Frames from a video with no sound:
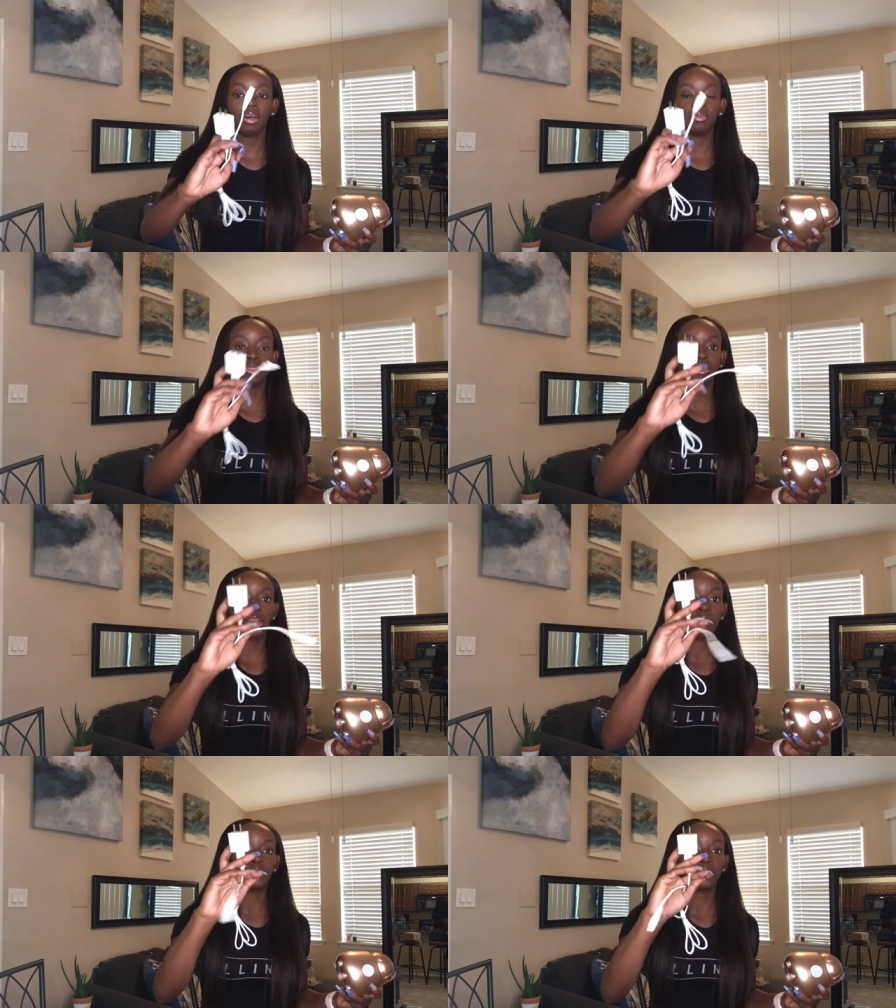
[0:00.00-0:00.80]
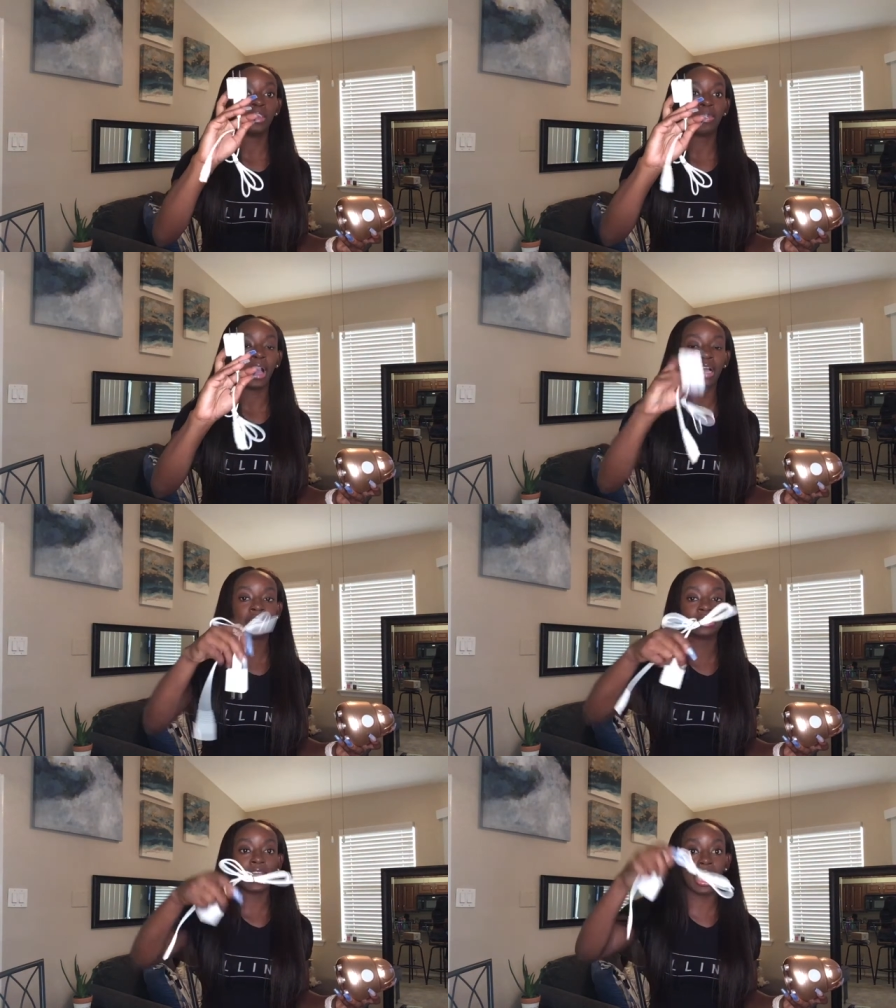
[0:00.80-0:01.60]
So it comes with the box
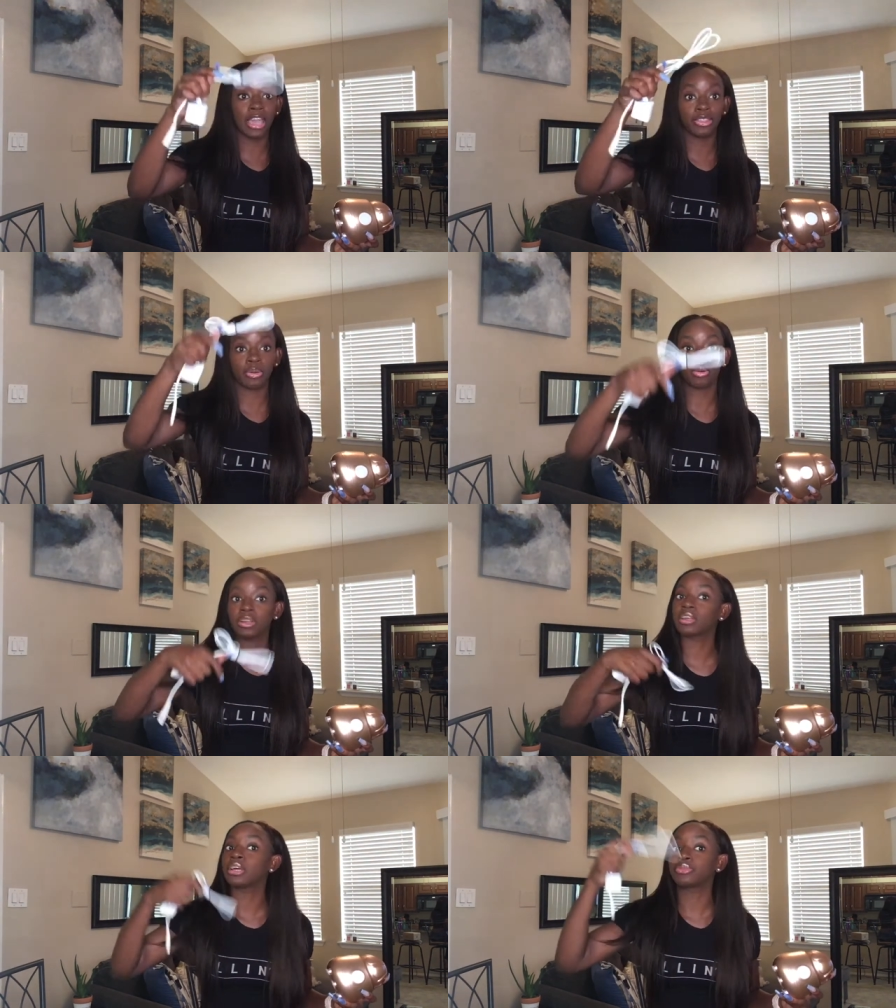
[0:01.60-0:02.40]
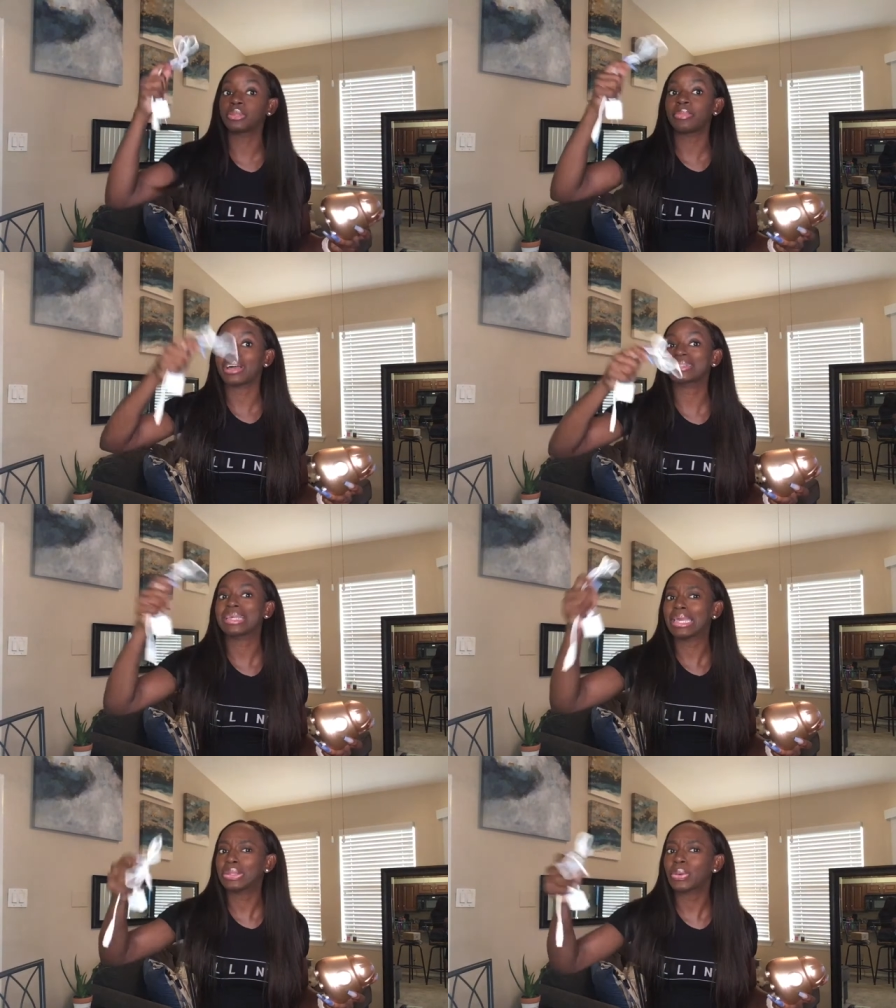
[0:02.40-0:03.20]
and the cord. It comes with the box and
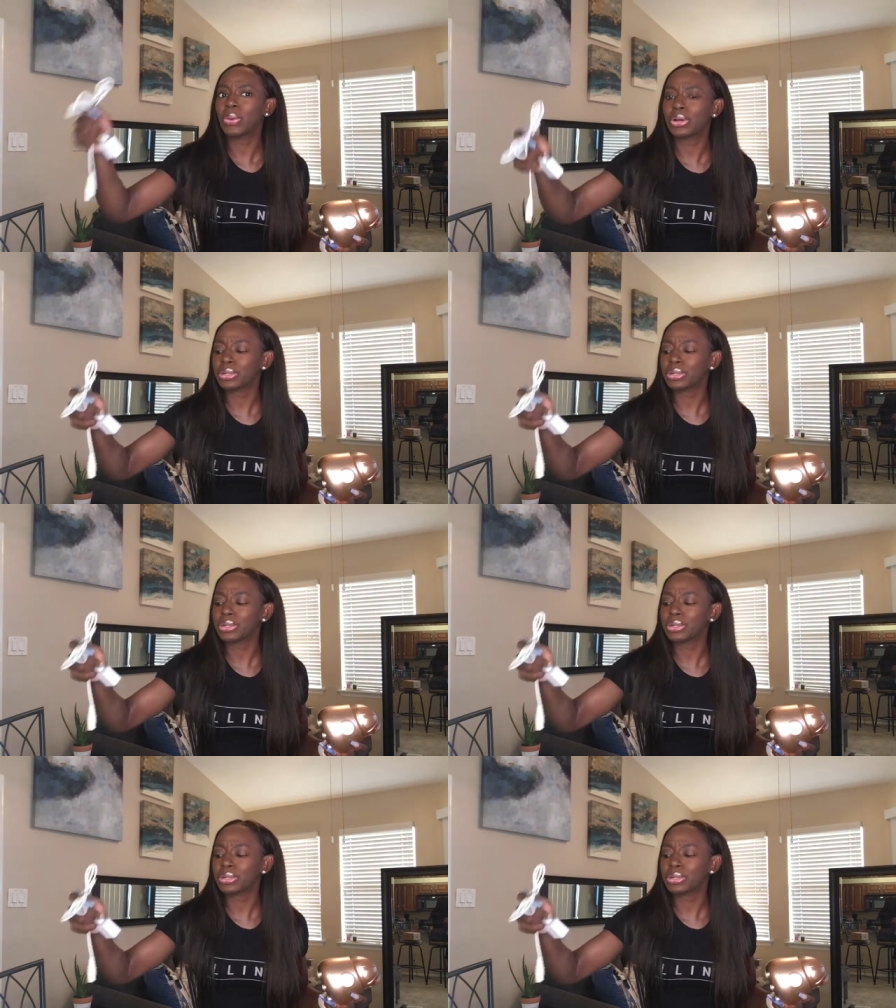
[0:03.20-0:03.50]
the cord.